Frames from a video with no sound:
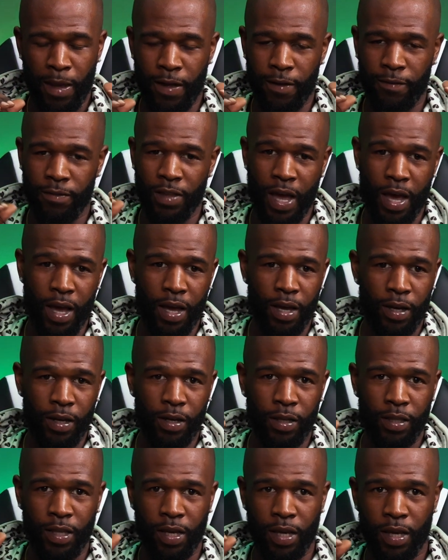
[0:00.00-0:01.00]
If not,
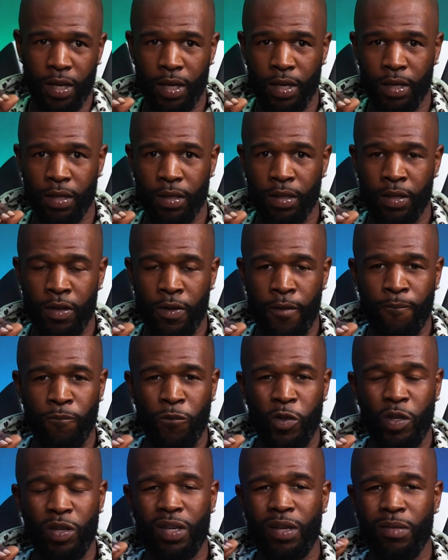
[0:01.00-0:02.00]
then
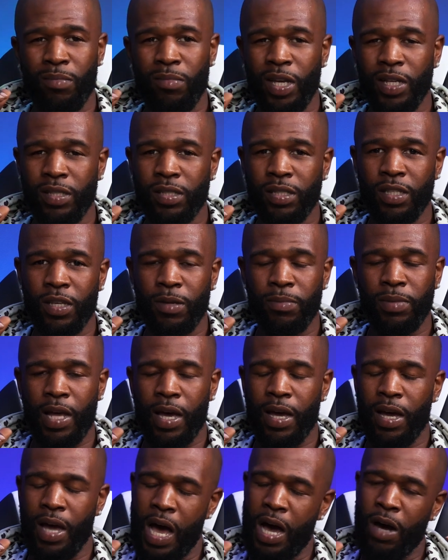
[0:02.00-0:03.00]
you can mention it, be
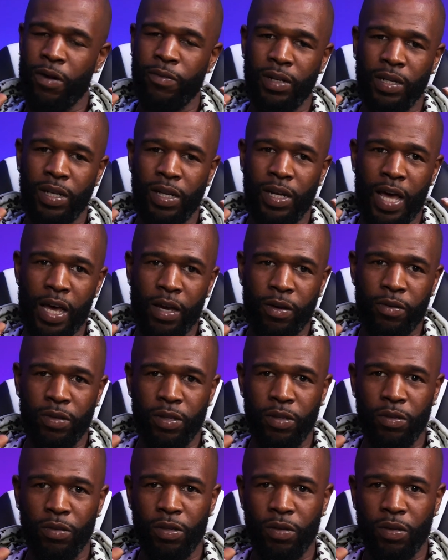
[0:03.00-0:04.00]
like, I don't really like
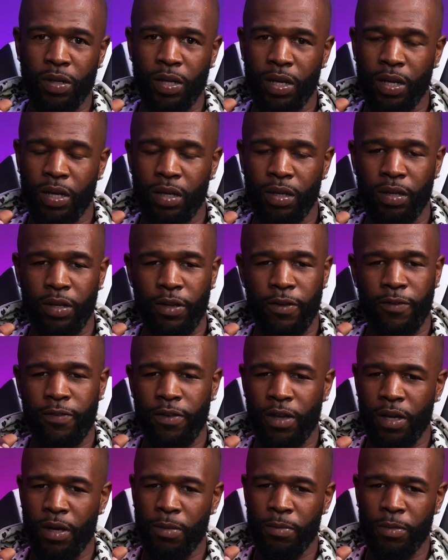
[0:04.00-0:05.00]
when you do that, you
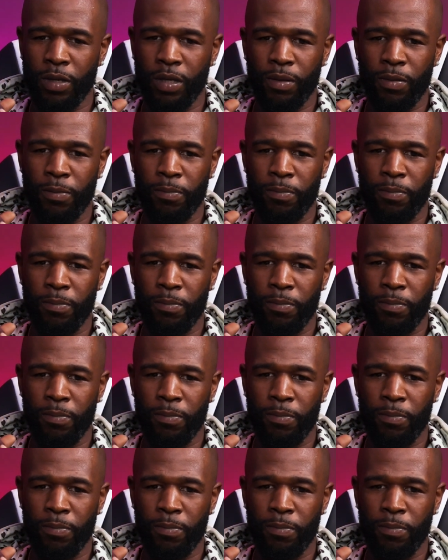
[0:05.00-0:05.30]
feel me?